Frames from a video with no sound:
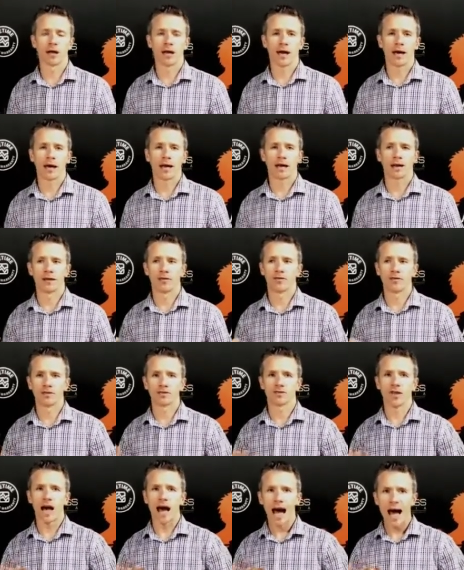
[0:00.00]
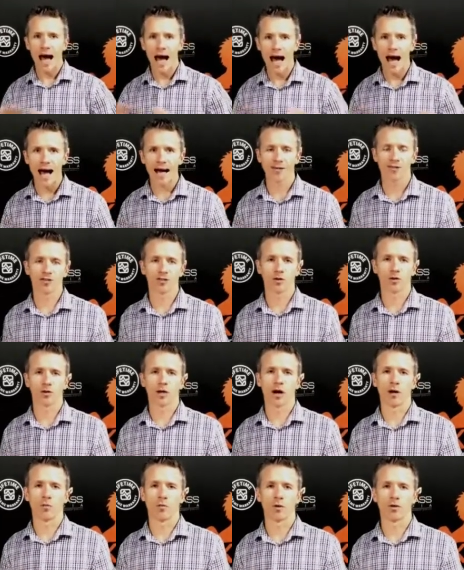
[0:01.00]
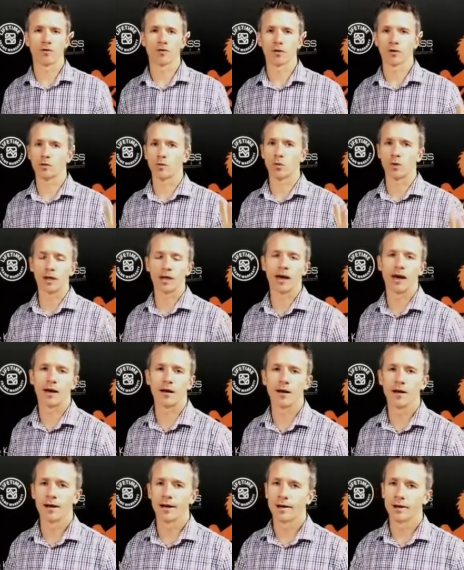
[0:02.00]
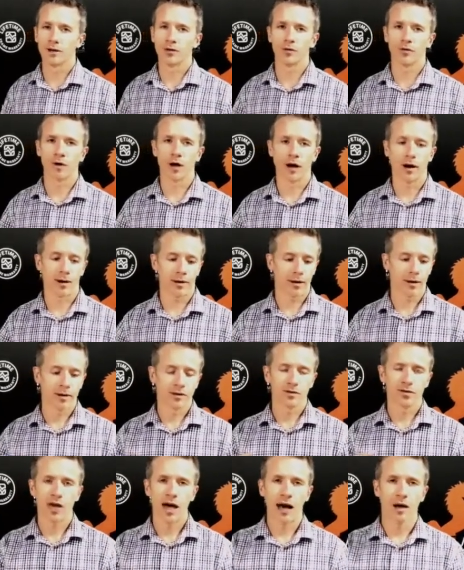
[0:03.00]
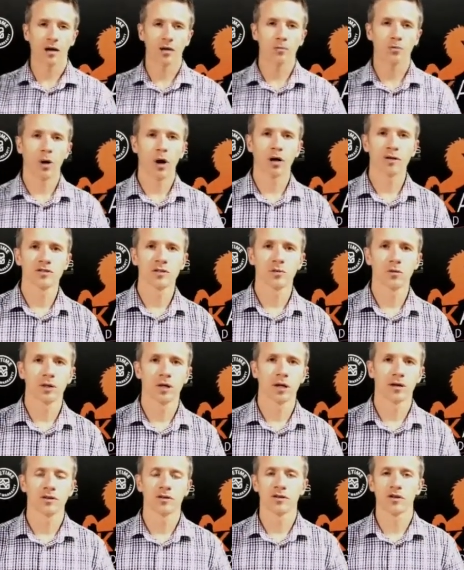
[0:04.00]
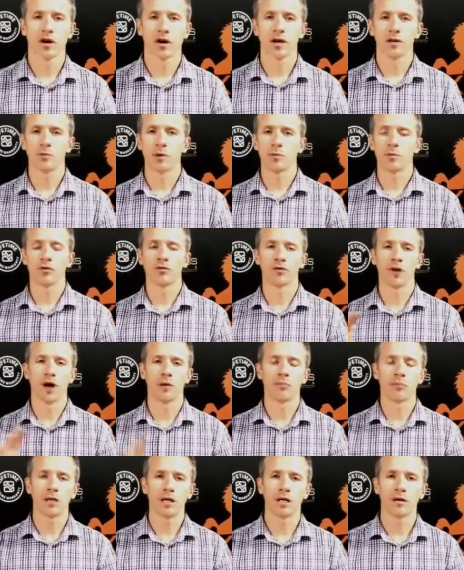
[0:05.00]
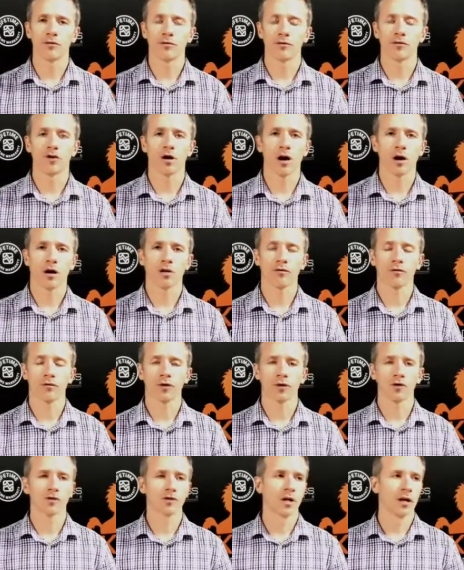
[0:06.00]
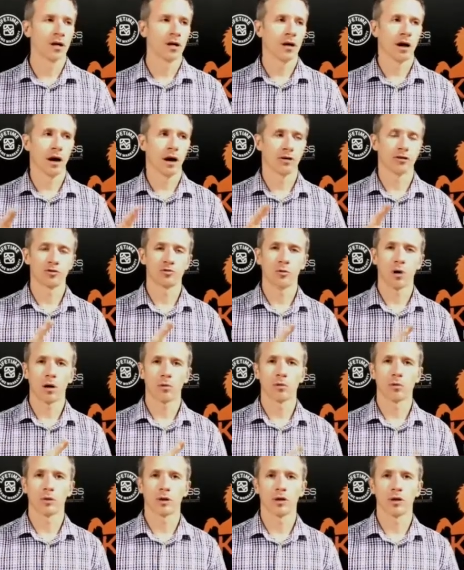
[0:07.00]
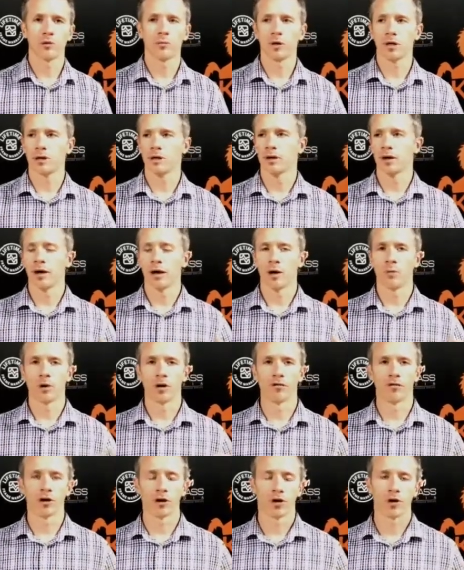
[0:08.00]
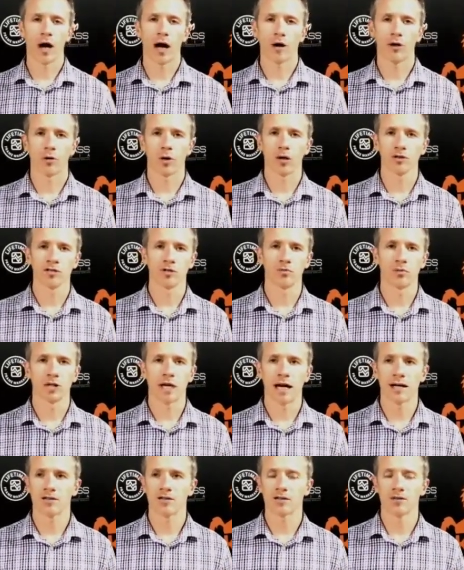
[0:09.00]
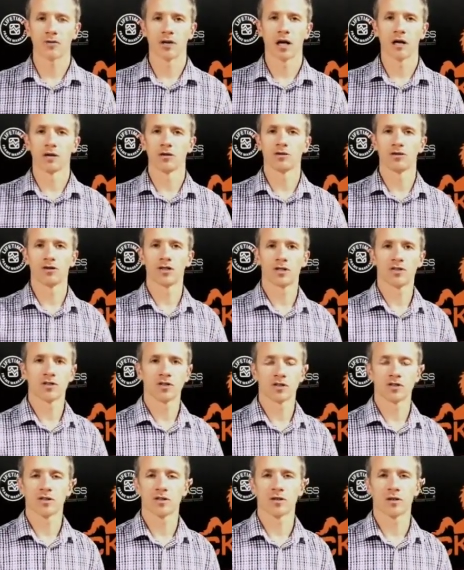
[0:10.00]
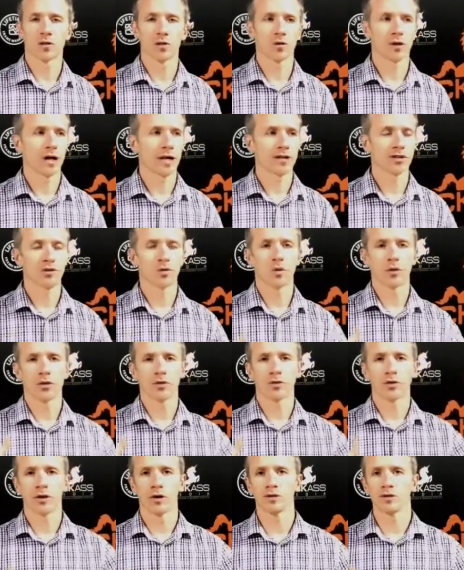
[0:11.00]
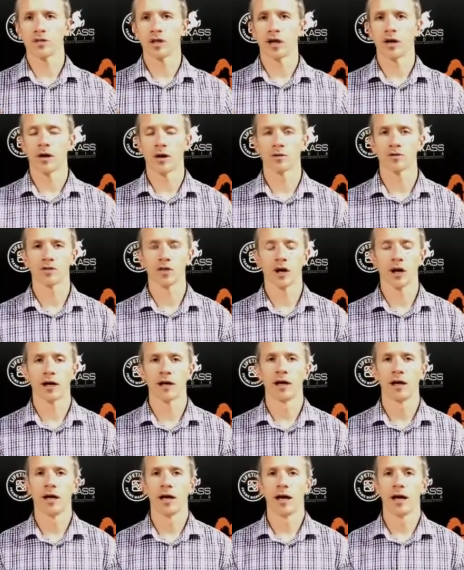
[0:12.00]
And this has to go down perfect. We get it. You've got talent possibly on site. Maybe you've got media photographers. There's probably going to be a bit of a crowd around, some guests. You've got logistics at the location, whether you're inside or outside.